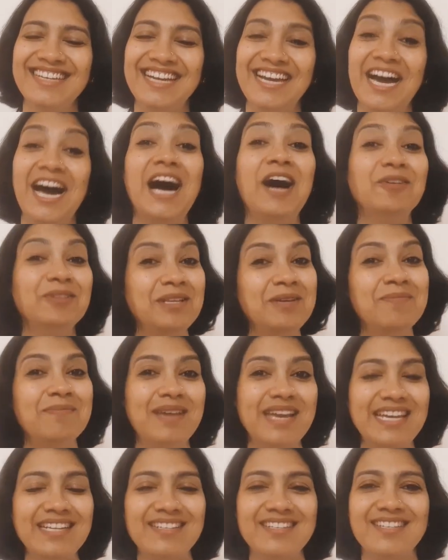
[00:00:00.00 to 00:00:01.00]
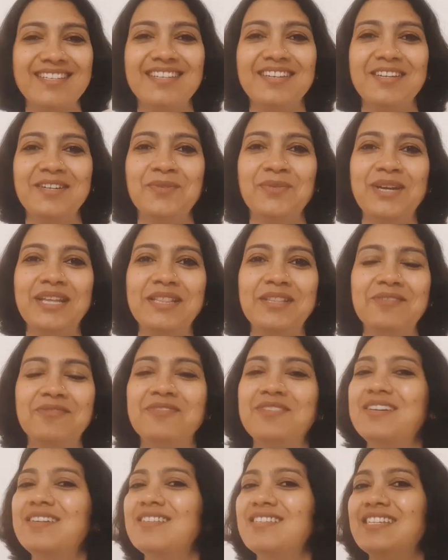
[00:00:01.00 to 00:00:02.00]
How they met when the
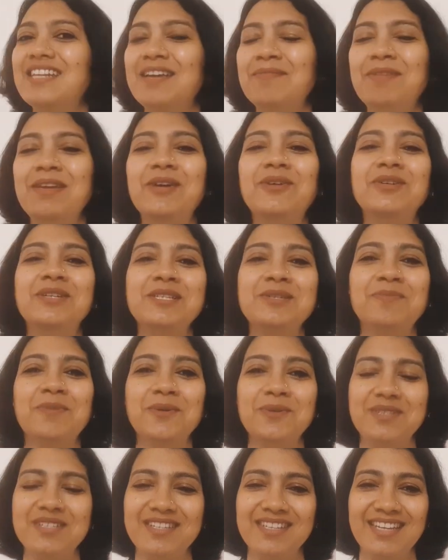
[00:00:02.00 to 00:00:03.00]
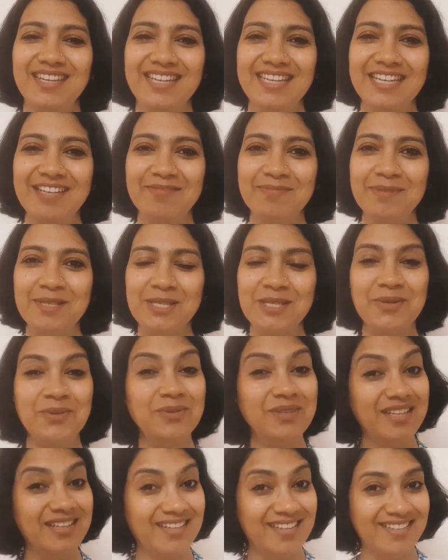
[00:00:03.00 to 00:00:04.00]
first time he got his posting in a government
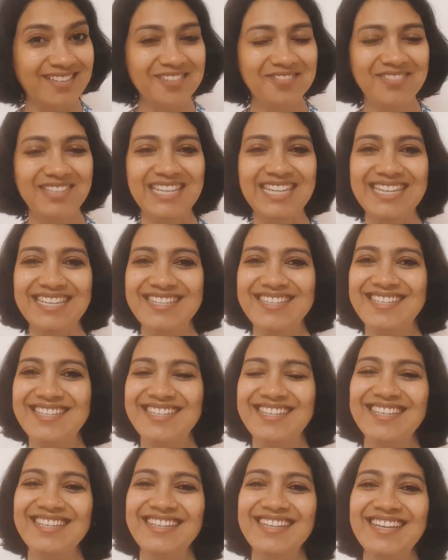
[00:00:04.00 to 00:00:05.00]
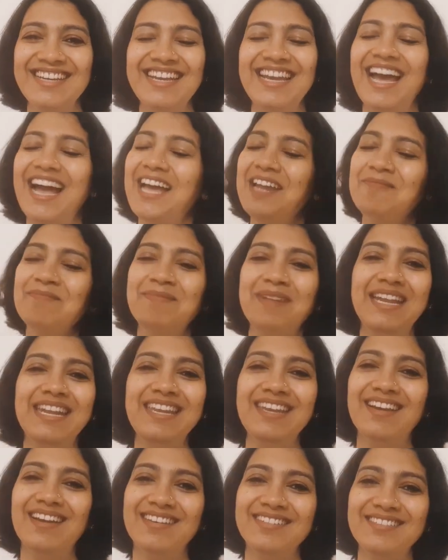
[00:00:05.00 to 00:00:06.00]
school in her village. And
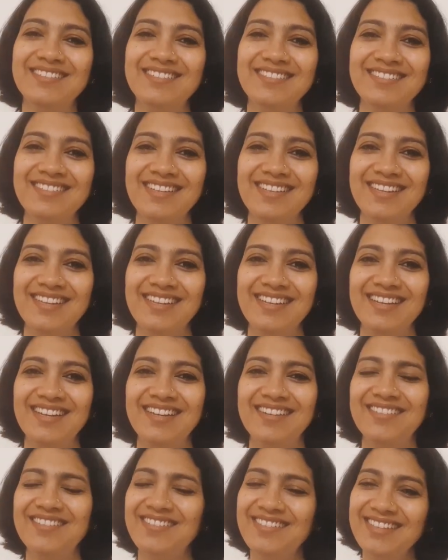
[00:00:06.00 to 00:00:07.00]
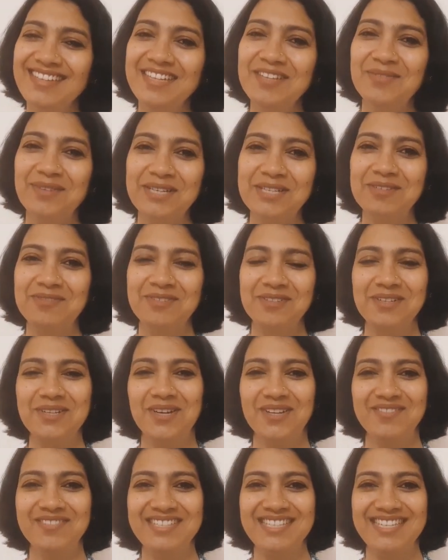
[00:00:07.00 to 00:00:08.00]
many other really wonderful
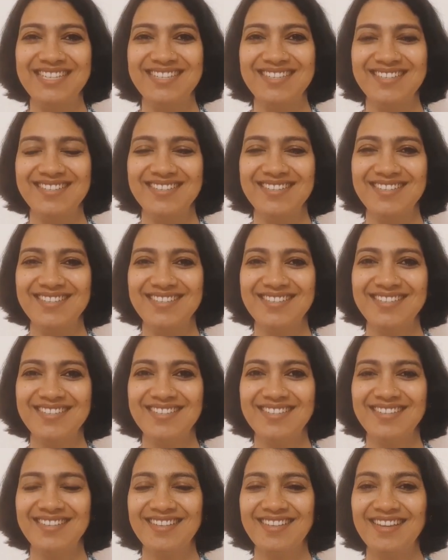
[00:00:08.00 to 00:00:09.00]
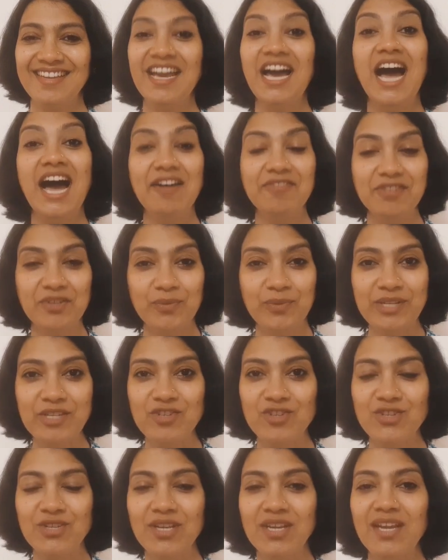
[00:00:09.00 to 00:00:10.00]
conversations. After
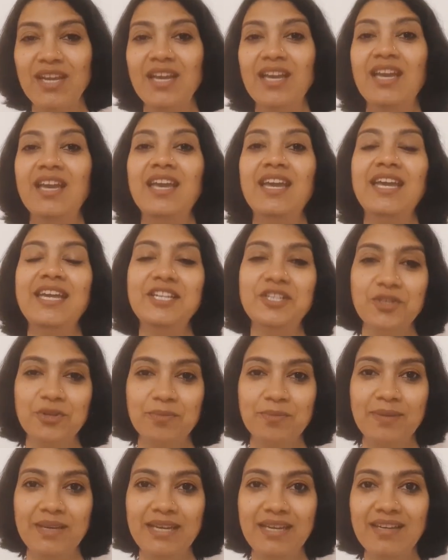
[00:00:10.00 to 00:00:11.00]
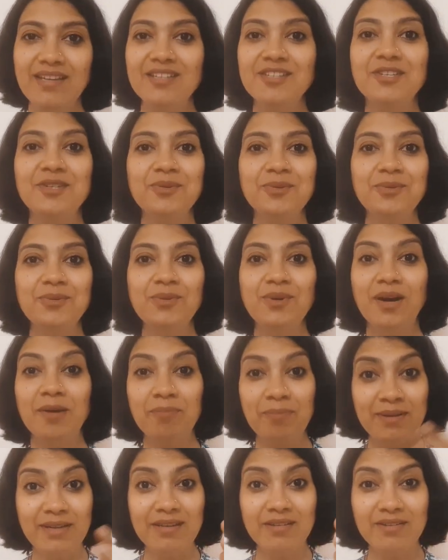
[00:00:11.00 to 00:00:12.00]
which, he took me to a
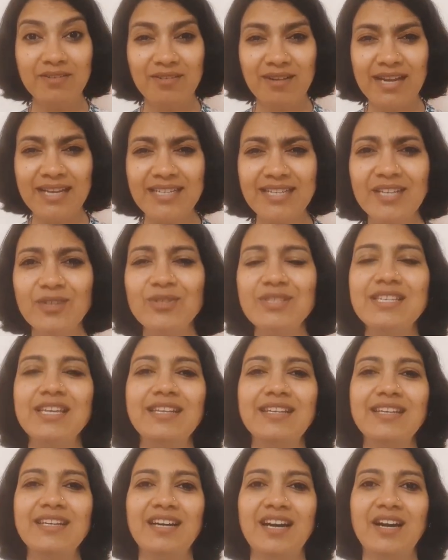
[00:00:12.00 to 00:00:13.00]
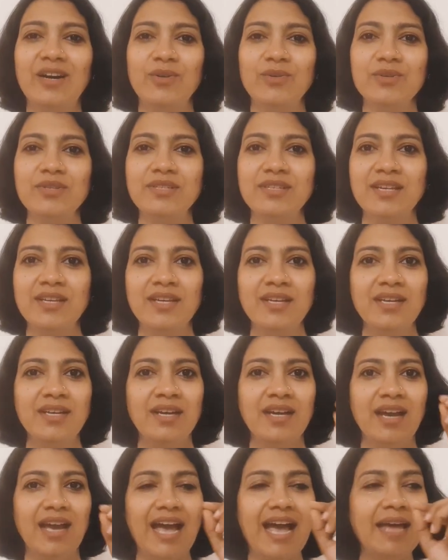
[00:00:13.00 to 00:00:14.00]
pillar right outside their house
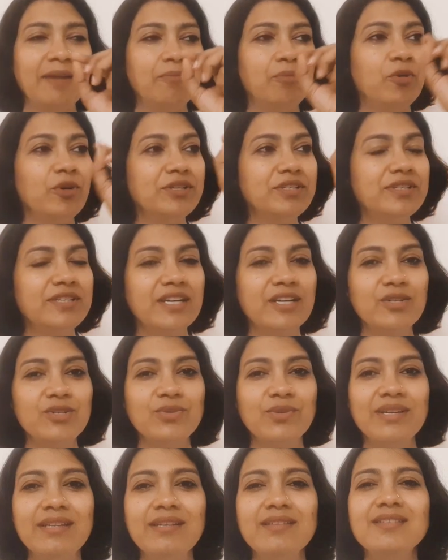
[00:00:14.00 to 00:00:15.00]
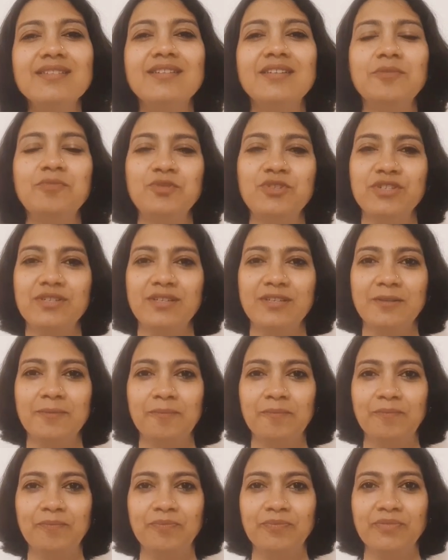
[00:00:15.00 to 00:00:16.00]
and pointed out to inscription.
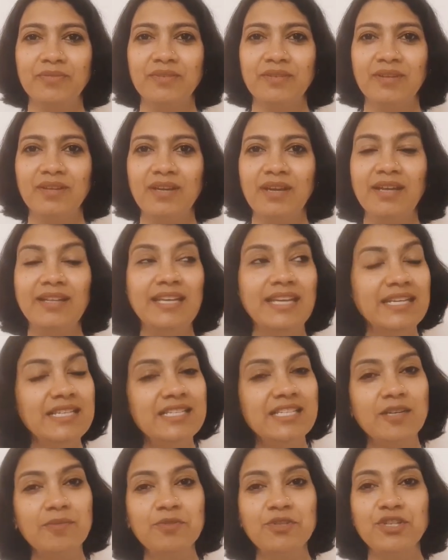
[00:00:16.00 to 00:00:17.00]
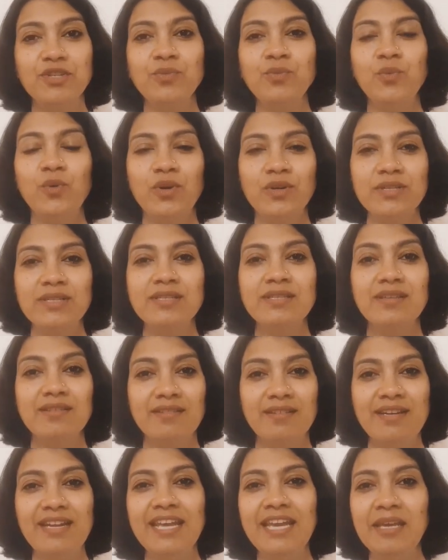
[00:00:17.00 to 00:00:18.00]
The inscription was
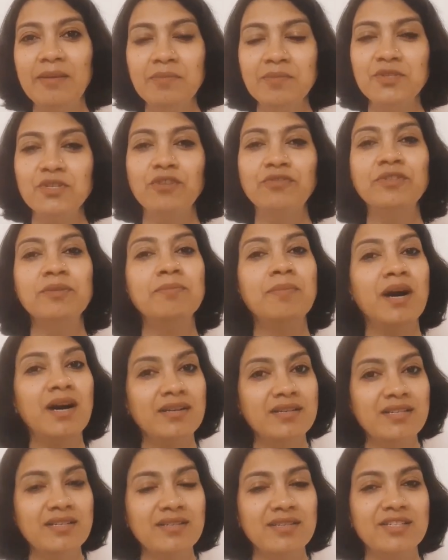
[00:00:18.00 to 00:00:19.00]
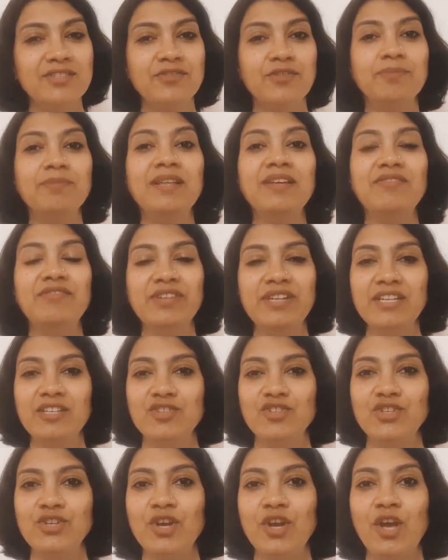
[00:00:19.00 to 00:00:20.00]
the names of the martyrs from their
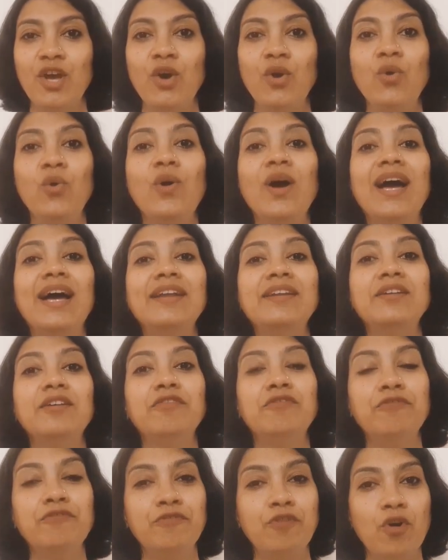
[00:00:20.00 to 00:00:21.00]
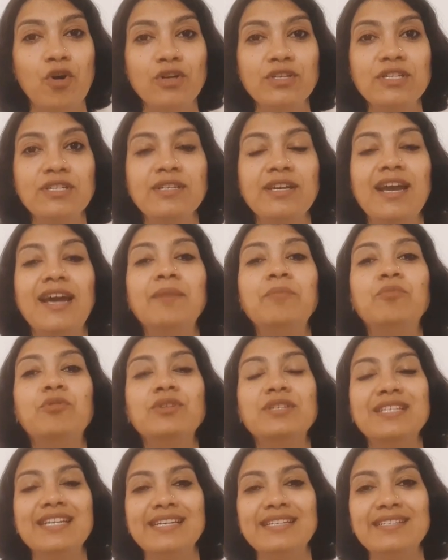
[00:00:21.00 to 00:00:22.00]
village who had fought and
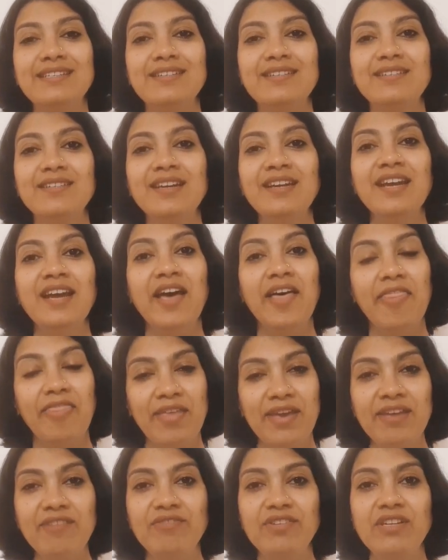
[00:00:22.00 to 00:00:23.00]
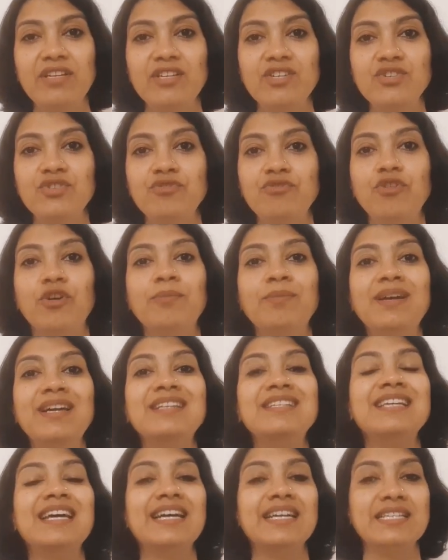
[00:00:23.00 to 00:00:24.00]
protected their village from
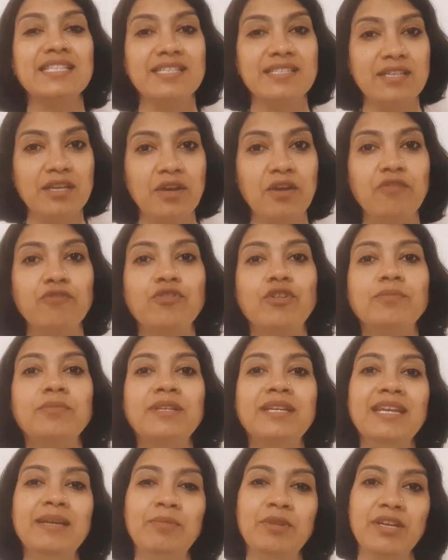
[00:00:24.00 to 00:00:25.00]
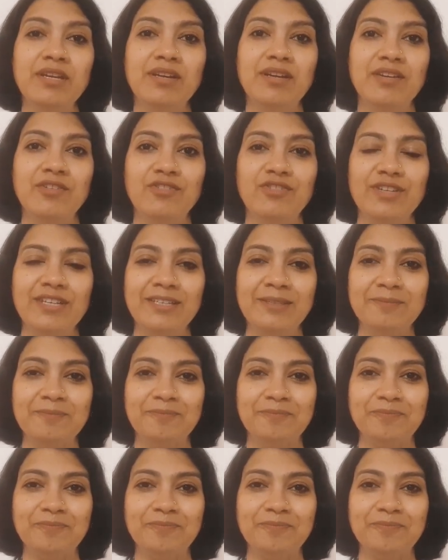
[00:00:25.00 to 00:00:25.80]
attacks from the neighboring country.